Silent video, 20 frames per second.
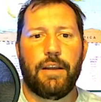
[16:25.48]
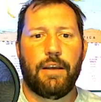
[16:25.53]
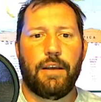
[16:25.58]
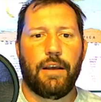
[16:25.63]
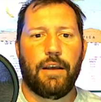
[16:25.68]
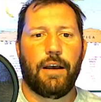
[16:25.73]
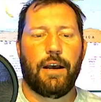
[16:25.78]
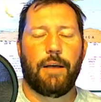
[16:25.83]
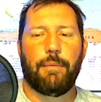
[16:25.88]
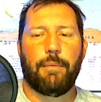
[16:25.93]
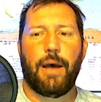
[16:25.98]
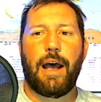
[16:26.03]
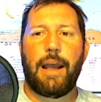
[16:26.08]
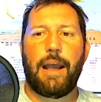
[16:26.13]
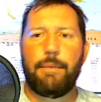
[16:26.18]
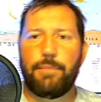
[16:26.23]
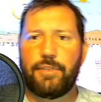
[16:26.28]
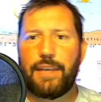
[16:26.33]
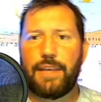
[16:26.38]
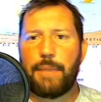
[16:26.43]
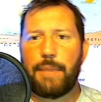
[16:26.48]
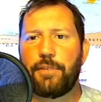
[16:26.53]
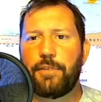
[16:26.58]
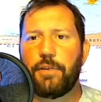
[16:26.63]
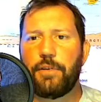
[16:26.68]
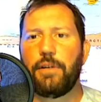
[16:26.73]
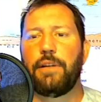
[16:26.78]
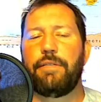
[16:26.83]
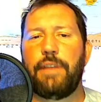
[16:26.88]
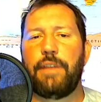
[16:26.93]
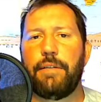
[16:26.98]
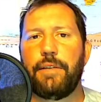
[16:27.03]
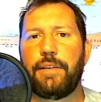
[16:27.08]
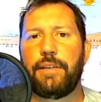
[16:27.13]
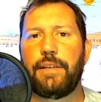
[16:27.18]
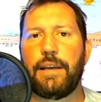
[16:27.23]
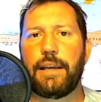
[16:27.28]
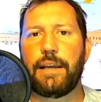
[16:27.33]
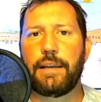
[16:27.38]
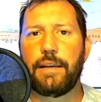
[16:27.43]
I'm skeptical of
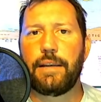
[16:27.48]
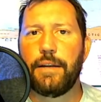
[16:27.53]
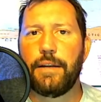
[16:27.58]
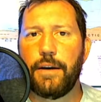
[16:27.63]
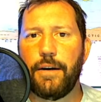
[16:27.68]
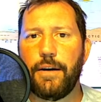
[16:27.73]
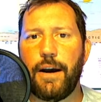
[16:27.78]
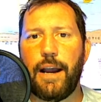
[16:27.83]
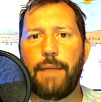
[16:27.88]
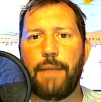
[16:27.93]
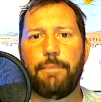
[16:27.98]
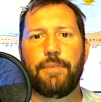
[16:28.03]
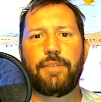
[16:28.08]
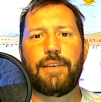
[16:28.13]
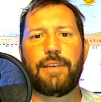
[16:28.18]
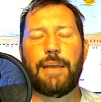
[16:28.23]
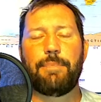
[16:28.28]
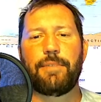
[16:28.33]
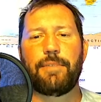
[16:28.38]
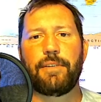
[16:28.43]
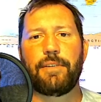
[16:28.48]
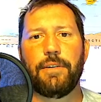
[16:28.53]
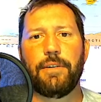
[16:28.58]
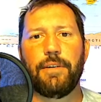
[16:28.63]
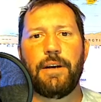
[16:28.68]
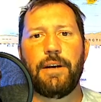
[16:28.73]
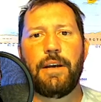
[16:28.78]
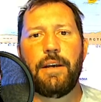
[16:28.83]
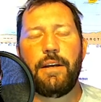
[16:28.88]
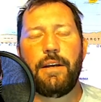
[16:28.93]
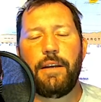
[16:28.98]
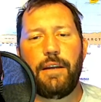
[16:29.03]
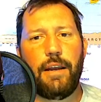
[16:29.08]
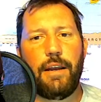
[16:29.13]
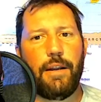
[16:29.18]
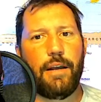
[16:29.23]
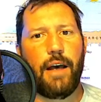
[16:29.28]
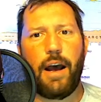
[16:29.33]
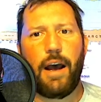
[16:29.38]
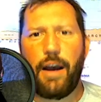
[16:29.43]
everything, I'm skeptical.
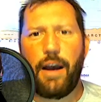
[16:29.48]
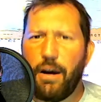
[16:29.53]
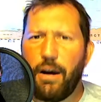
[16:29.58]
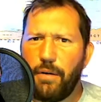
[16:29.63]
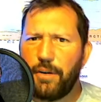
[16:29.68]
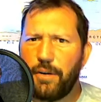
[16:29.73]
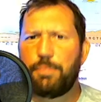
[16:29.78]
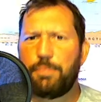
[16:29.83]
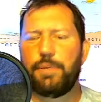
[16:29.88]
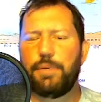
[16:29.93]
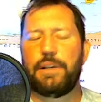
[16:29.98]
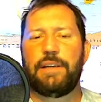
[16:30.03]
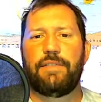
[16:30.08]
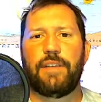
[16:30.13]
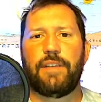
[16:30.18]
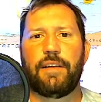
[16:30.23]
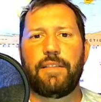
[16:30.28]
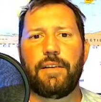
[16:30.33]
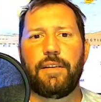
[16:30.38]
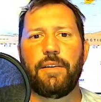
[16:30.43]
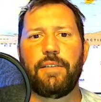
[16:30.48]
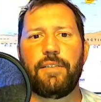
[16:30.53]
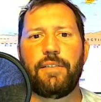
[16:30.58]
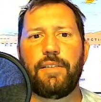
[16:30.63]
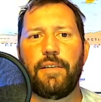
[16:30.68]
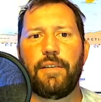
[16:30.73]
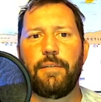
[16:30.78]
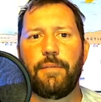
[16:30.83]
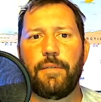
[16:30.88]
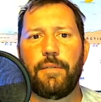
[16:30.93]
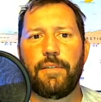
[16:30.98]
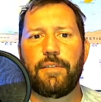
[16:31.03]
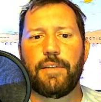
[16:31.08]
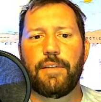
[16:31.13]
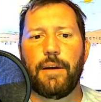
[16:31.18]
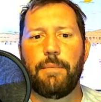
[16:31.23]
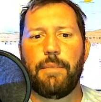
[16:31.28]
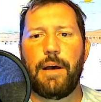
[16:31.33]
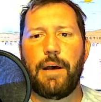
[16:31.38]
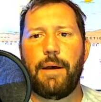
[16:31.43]
I always believe that there's
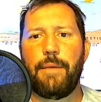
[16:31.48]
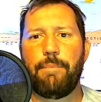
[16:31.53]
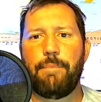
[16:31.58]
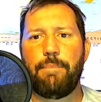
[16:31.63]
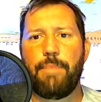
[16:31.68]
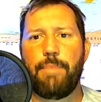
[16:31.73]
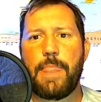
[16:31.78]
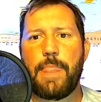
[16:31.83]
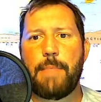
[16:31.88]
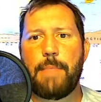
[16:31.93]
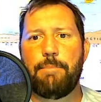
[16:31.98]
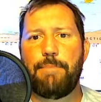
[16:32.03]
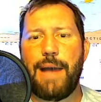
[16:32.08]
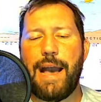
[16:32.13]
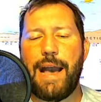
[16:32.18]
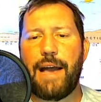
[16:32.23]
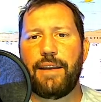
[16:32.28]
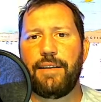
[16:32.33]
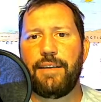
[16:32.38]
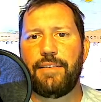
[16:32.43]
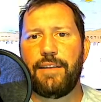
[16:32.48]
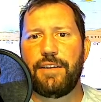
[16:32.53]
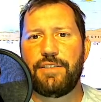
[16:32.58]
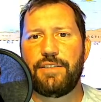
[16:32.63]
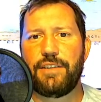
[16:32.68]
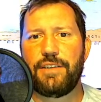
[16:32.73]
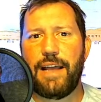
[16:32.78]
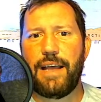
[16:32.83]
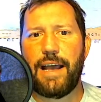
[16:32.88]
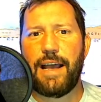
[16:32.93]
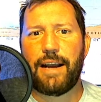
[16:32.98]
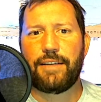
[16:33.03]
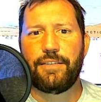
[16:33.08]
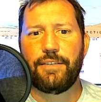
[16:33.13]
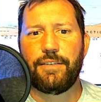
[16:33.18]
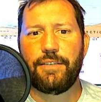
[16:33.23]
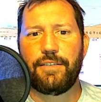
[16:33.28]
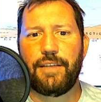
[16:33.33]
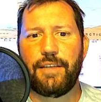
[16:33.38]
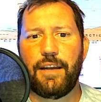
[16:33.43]
some bad intentioned
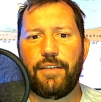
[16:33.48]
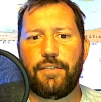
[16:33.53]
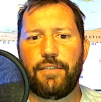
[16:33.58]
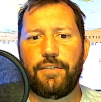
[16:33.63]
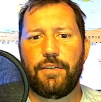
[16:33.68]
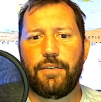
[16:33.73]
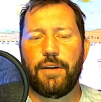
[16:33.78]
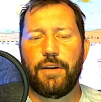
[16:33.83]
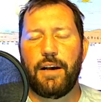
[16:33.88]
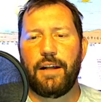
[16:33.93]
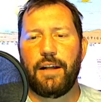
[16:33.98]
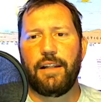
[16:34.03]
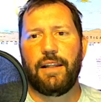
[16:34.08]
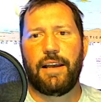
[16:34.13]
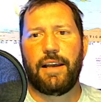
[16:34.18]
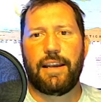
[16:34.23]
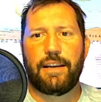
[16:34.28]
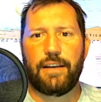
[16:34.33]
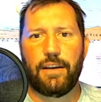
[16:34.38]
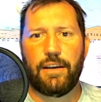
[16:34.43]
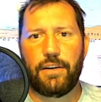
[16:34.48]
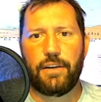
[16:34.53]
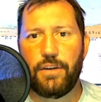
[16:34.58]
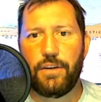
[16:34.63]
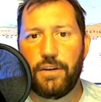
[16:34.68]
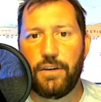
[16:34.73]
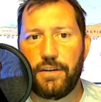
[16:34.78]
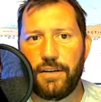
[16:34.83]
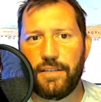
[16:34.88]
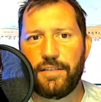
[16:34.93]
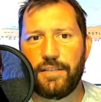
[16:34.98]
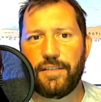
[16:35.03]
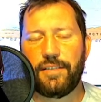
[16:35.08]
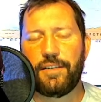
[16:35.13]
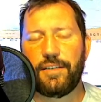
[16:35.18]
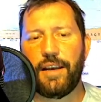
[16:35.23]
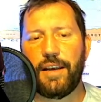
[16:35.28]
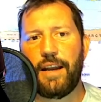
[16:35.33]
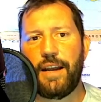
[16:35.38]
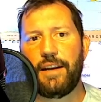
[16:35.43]
actors that do not like good in
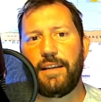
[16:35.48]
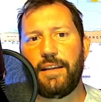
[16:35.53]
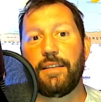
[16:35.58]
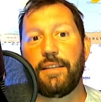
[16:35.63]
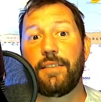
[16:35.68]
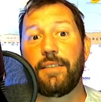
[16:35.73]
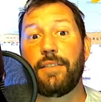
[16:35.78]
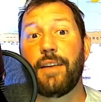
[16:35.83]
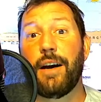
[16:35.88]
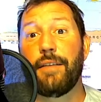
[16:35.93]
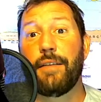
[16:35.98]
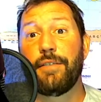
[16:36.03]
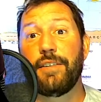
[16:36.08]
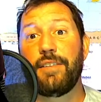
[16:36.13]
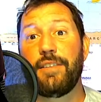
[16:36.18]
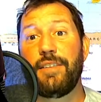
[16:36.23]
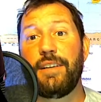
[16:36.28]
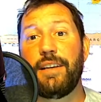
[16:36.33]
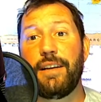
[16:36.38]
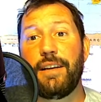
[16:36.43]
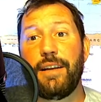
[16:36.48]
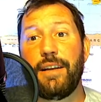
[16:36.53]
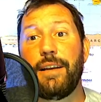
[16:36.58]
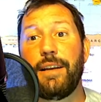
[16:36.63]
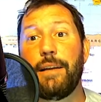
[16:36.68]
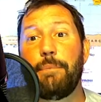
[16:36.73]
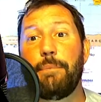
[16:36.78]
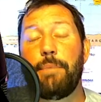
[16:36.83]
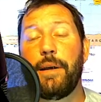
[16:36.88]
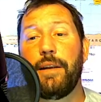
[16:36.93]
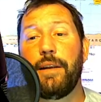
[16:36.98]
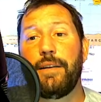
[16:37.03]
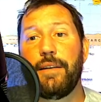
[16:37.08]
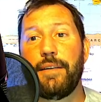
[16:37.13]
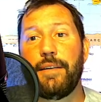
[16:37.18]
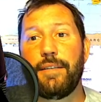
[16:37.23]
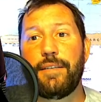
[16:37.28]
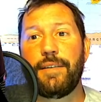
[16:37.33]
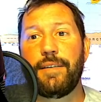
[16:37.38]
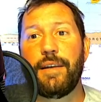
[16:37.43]
society and sovereignty and
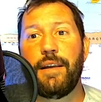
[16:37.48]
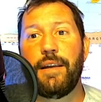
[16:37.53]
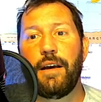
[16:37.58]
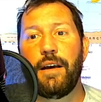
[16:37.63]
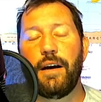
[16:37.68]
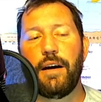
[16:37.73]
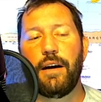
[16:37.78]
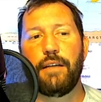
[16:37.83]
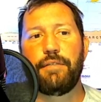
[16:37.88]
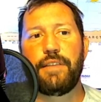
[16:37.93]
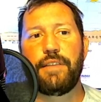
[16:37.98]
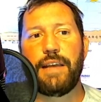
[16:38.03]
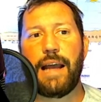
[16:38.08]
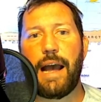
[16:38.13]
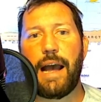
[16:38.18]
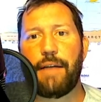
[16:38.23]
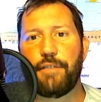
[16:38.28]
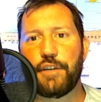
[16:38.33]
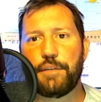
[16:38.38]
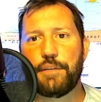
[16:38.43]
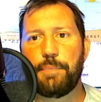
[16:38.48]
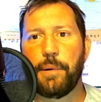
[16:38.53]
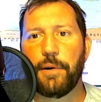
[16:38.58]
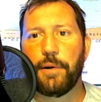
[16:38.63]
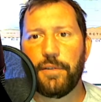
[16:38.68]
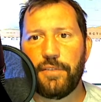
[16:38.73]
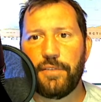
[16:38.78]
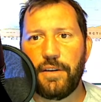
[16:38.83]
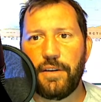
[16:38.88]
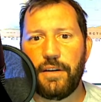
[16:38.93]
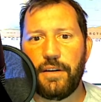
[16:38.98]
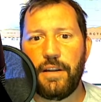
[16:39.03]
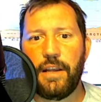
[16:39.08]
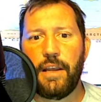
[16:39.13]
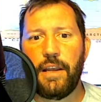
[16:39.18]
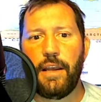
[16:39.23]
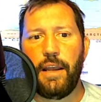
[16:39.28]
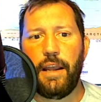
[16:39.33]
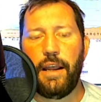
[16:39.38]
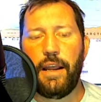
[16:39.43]
independence of the average person,
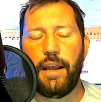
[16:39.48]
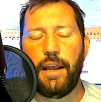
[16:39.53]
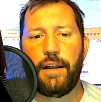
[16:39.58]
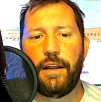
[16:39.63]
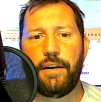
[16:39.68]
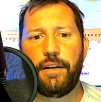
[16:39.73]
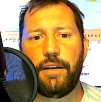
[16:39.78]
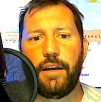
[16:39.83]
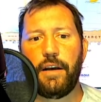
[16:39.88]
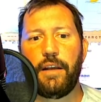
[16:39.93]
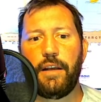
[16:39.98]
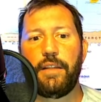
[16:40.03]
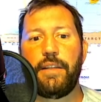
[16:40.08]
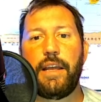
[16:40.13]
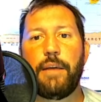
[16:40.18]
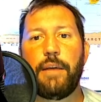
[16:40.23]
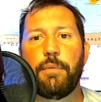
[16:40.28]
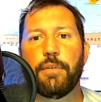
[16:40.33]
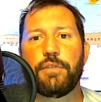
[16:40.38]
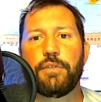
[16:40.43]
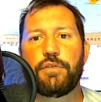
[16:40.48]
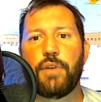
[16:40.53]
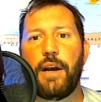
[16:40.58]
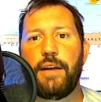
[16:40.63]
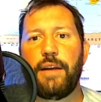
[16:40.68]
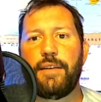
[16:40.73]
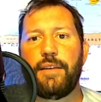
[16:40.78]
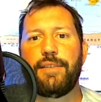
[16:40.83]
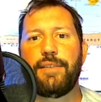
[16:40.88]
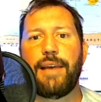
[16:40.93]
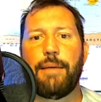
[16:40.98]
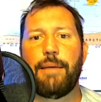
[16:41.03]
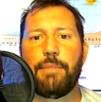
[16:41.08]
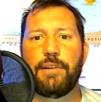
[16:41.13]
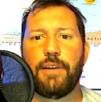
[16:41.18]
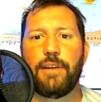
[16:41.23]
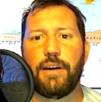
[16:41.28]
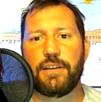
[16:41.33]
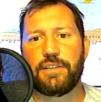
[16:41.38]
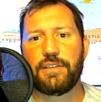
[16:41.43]
and they will try to
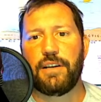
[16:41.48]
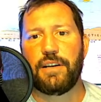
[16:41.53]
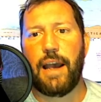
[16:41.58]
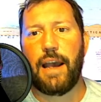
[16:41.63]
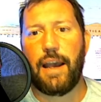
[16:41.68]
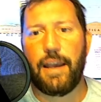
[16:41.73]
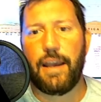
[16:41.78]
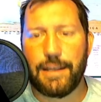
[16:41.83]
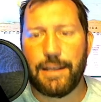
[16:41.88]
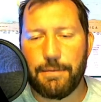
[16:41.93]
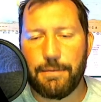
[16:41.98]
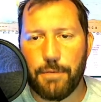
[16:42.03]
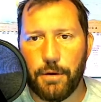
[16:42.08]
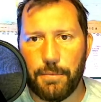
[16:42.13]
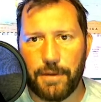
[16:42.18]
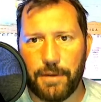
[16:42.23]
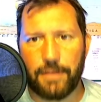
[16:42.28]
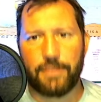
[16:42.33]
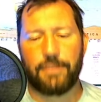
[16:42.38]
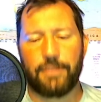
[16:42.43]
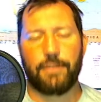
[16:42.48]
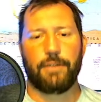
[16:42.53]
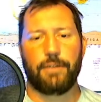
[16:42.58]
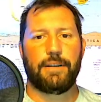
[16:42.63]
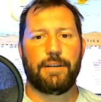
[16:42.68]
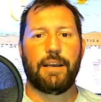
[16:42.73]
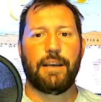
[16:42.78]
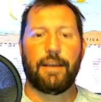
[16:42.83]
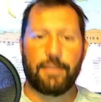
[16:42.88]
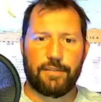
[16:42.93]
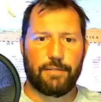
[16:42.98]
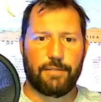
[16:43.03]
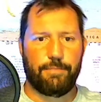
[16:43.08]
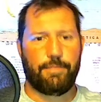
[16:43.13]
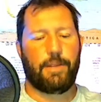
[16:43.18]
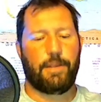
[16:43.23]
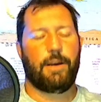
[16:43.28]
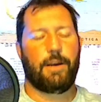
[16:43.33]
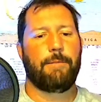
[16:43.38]
sabotage it at any moment. So yes.